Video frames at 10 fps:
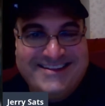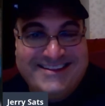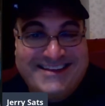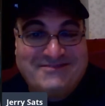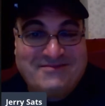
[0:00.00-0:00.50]

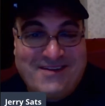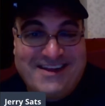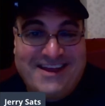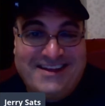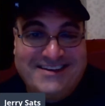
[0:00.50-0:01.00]
That's
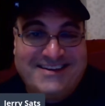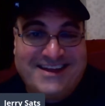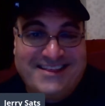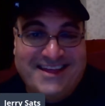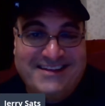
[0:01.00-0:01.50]
funny. I did
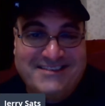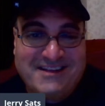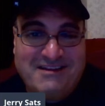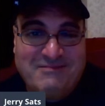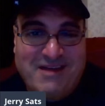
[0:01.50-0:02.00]
that last
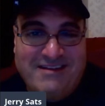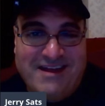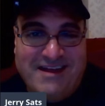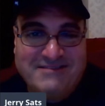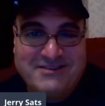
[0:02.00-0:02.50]
night in my
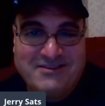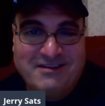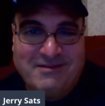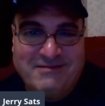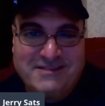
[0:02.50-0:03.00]
live
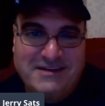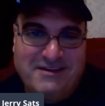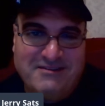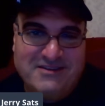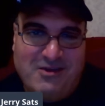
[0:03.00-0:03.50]
stream. I'm sitting
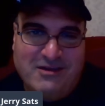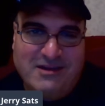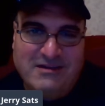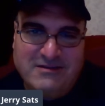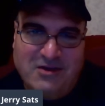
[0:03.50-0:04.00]
here
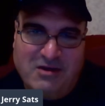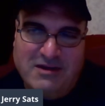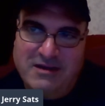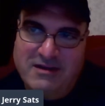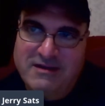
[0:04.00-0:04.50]
talking and
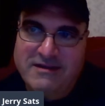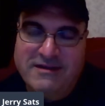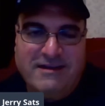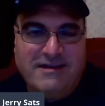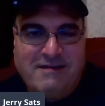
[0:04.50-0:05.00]
talking,
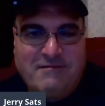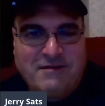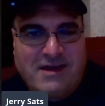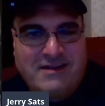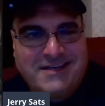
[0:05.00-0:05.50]
and I
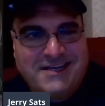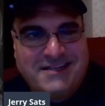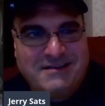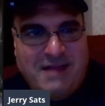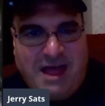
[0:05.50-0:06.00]
forgot to hit
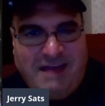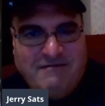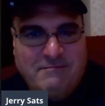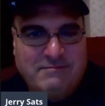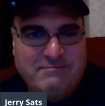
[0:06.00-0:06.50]
the
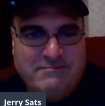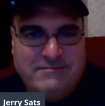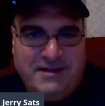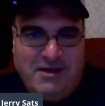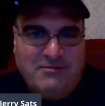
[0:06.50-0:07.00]
live,
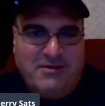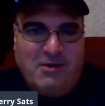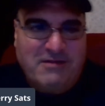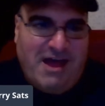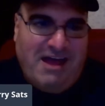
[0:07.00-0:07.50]

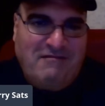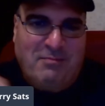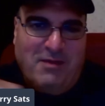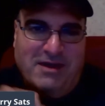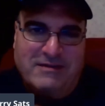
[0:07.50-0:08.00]
go live
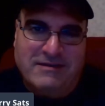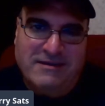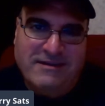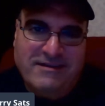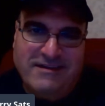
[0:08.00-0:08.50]
button.
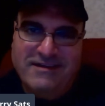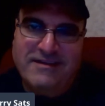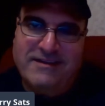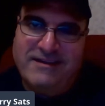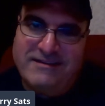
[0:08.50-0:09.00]

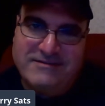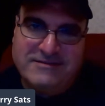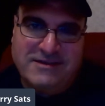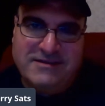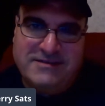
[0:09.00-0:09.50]
And I
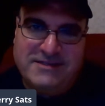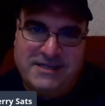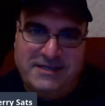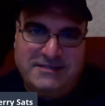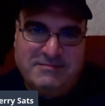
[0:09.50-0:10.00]
was like,
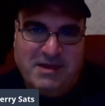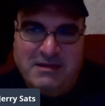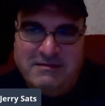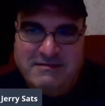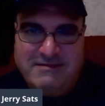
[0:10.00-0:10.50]
geez, man.